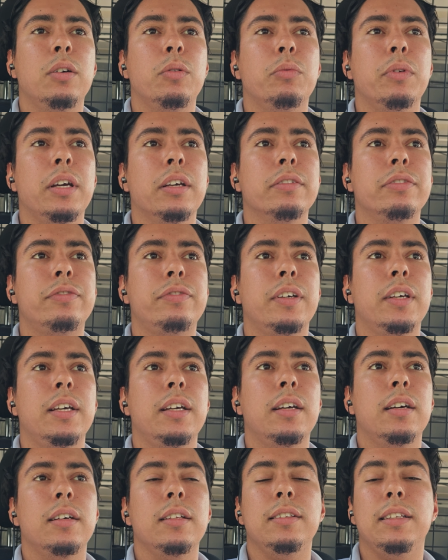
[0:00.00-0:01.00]
with
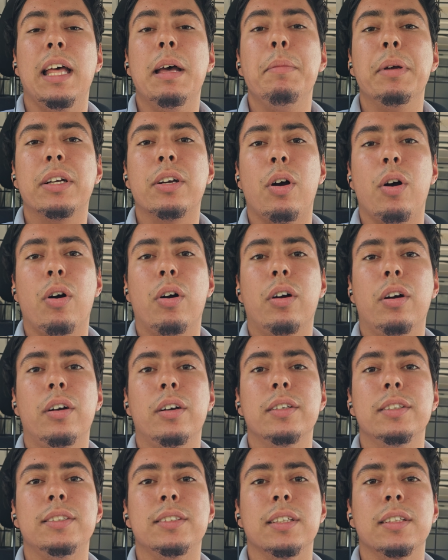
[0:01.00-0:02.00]
debit
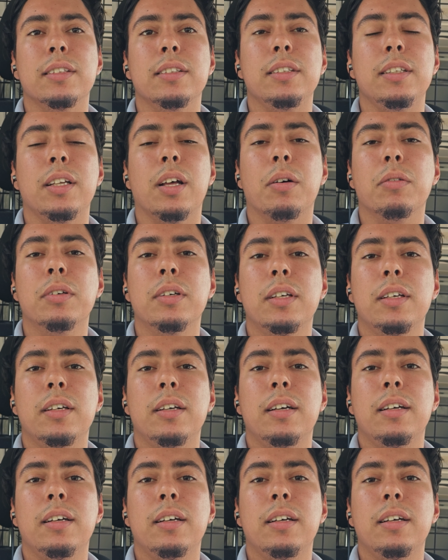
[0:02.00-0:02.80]
cards, and, you know,